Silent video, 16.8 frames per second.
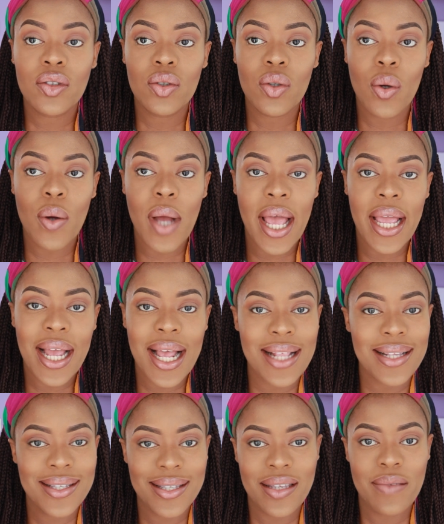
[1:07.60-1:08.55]
so I
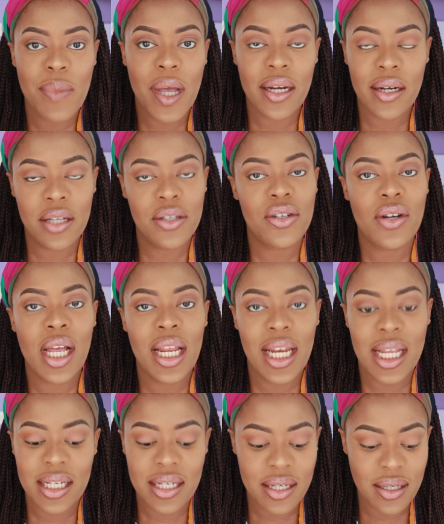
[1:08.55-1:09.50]
can see my
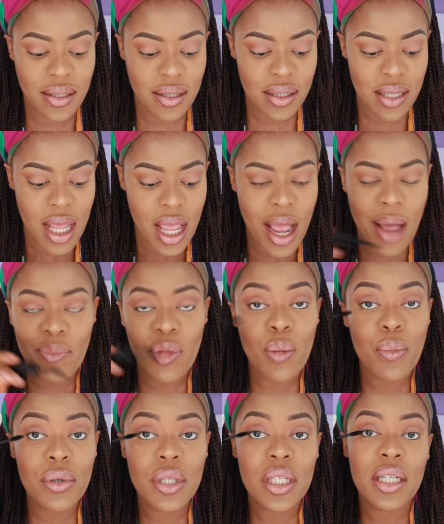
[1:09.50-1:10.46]
natural lashes. I'm
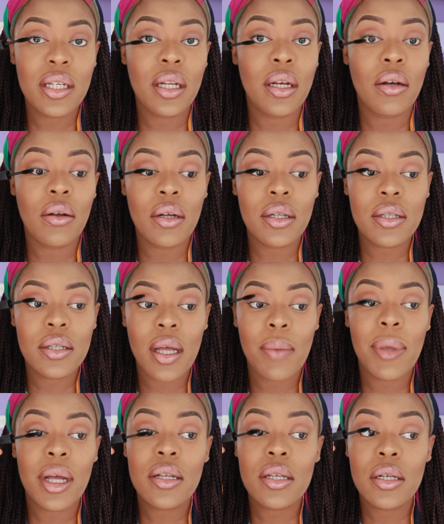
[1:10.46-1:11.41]
not putting a lot.
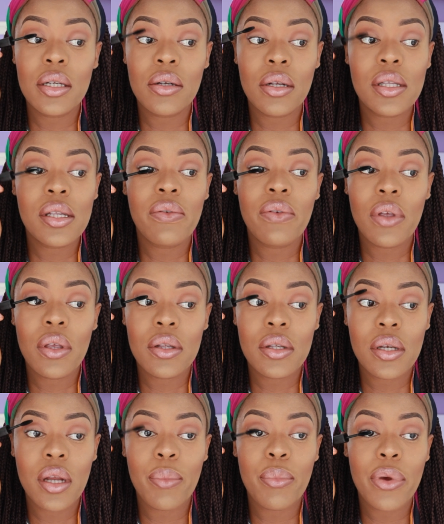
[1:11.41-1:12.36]
I'm actually not even
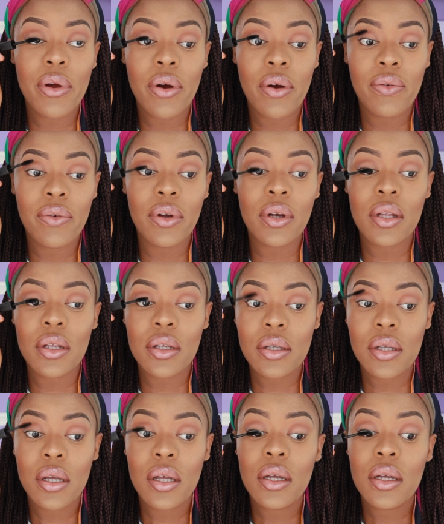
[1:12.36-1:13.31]
using a mirror for
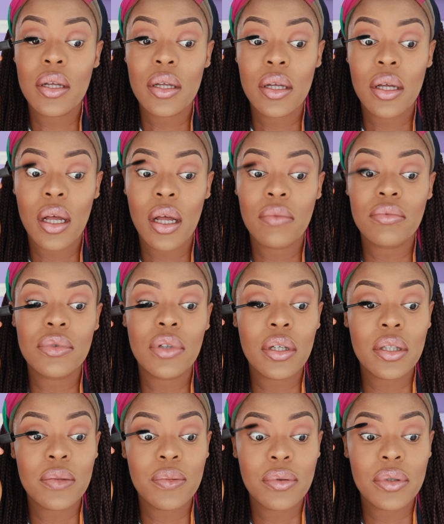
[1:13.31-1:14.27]
this. I'm
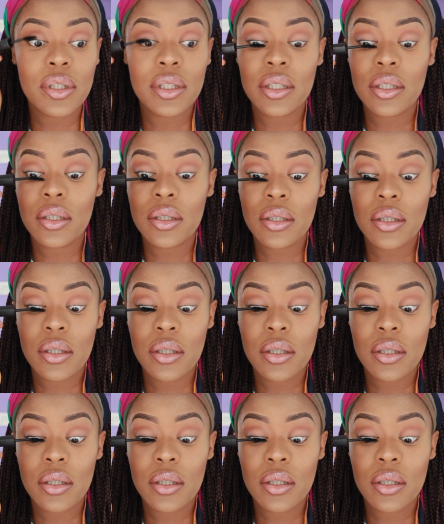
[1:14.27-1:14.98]
just putting